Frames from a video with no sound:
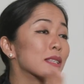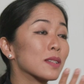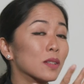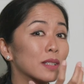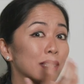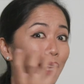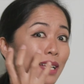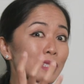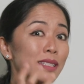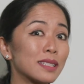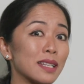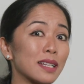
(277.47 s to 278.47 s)
So
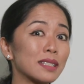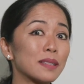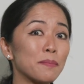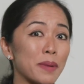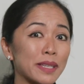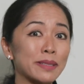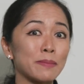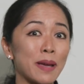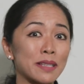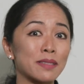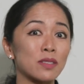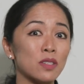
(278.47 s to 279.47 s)
that's the best
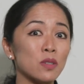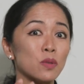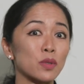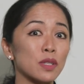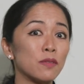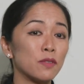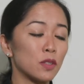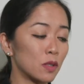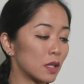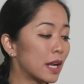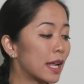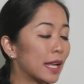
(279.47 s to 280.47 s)
mask to use if
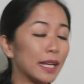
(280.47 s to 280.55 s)
you're